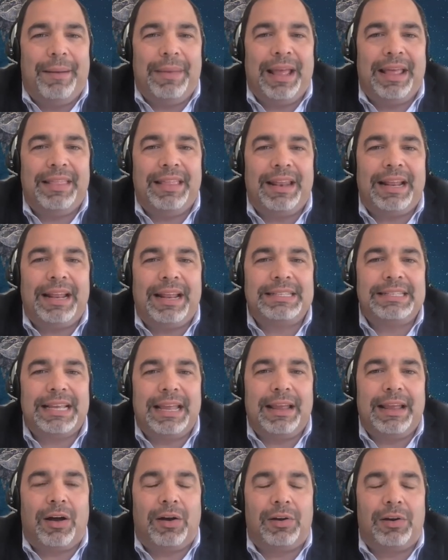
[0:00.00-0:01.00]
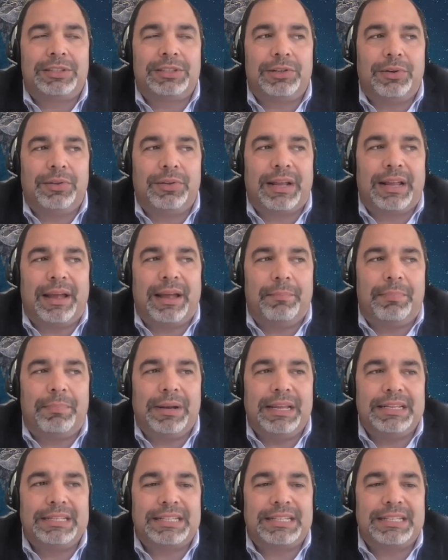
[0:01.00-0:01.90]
And then I'd say also the company